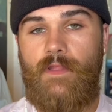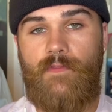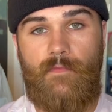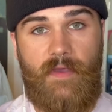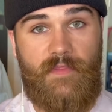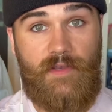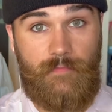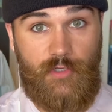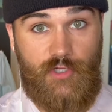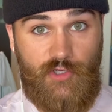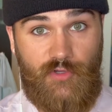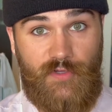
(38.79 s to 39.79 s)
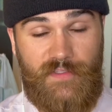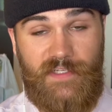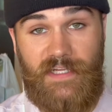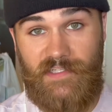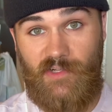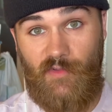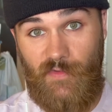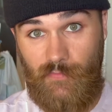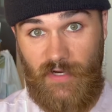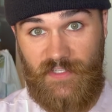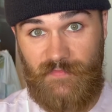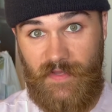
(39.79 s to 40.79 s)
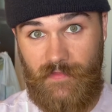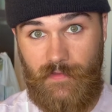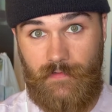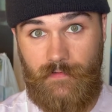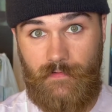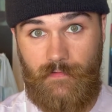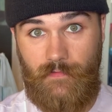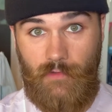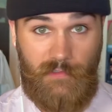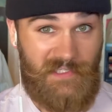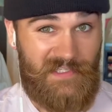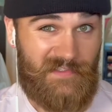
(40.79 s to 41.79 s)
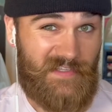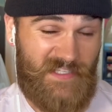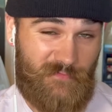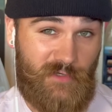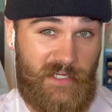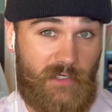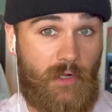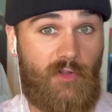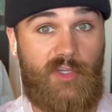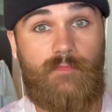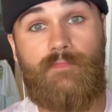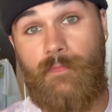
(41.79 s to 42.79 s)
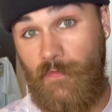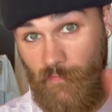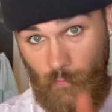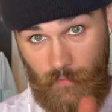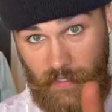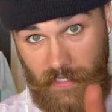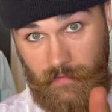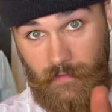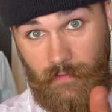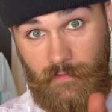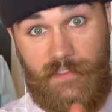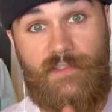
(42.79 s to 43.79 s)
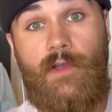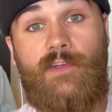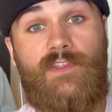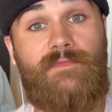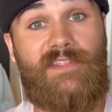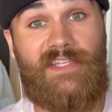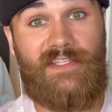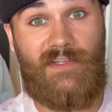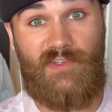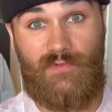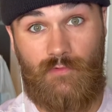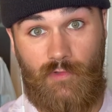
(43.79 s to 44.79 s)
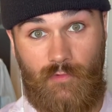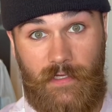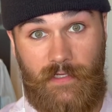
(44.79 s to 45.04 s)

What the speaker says: The method I'm going to show you today is called the press method, or at least that's what I call it. But before that, let's talk some details real quick.